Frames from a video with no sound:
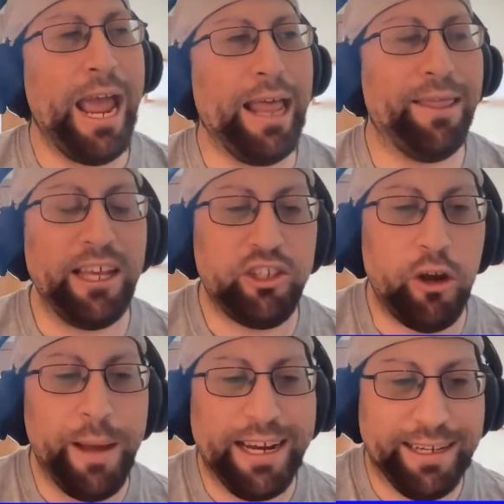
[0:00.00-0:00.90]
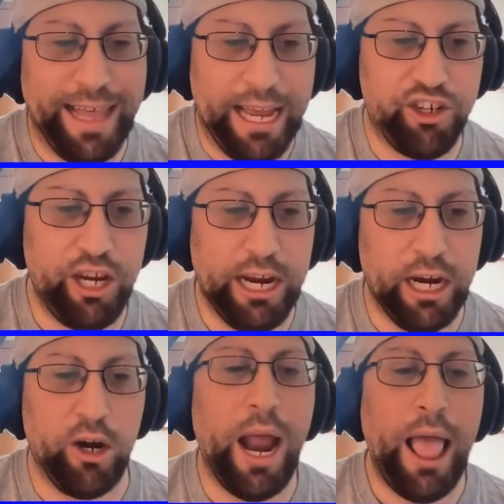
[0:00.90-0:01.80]
Let's go back to last
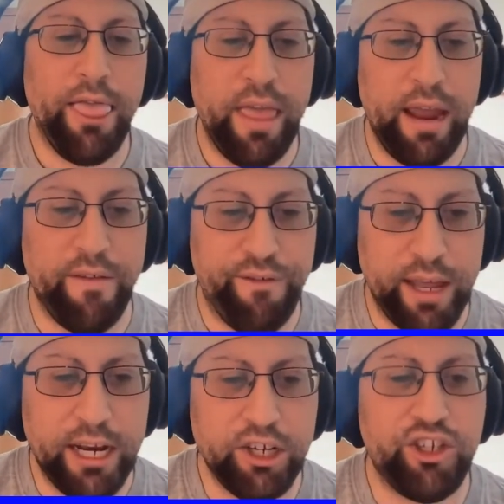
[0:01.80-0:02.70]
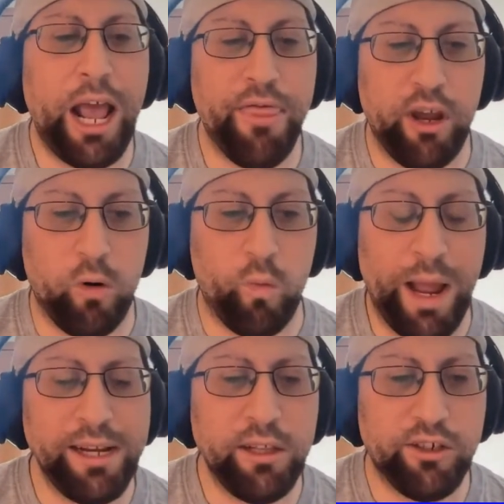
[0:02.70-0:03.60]
year. They finished their
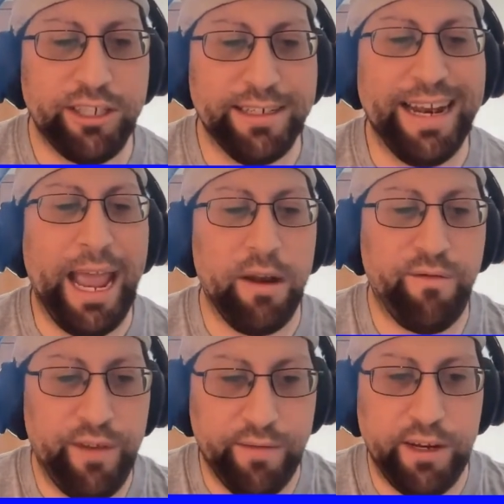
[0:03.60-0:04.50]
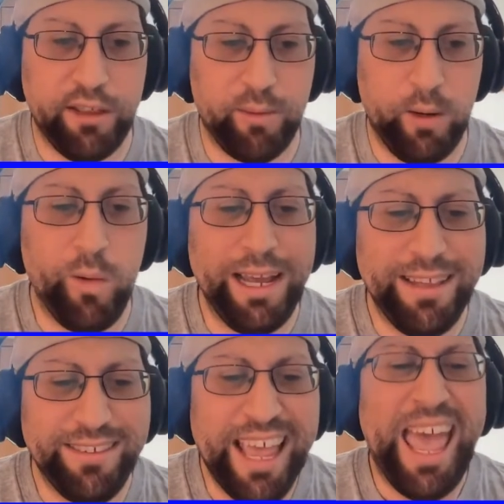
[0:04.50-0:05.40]
regular season at 53
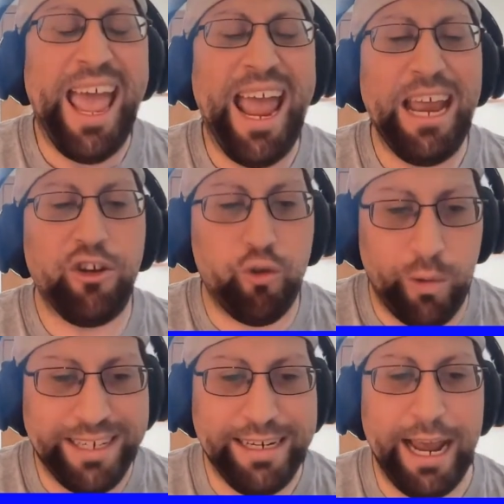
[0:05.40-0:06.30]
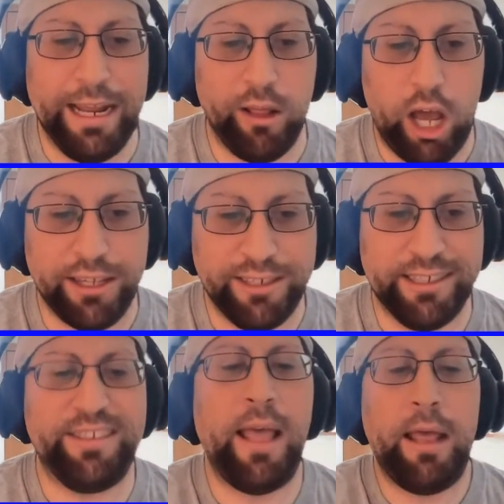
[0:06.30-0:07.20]
wins and 29
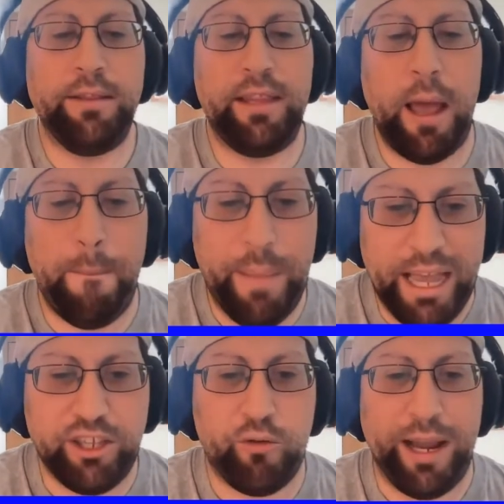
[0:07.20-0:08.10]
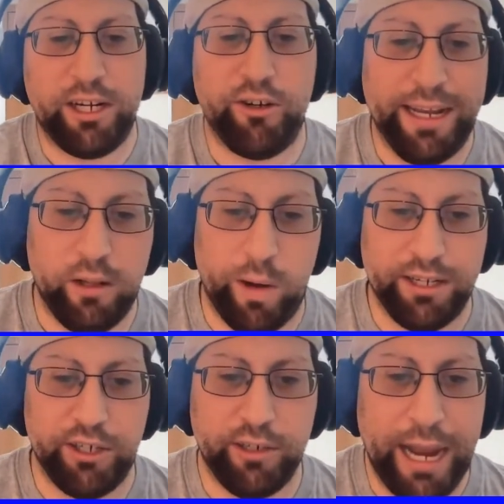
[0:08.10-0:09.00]
losses, the best record in the
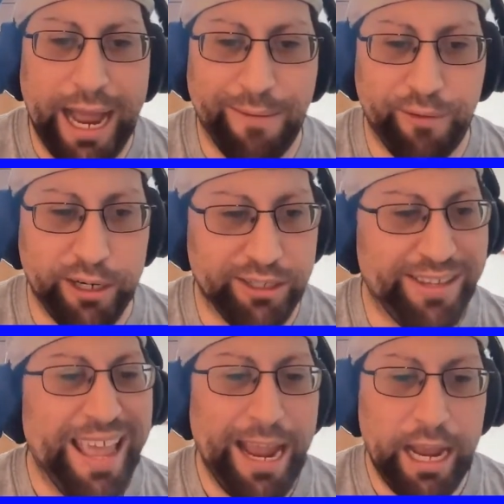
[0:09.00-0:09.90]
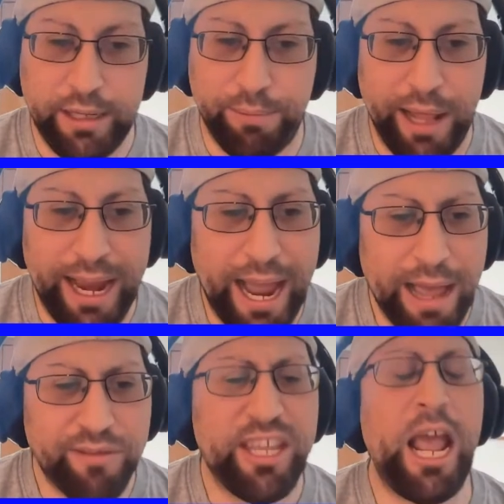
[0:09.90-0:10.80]
Western Conference. In the playoffs,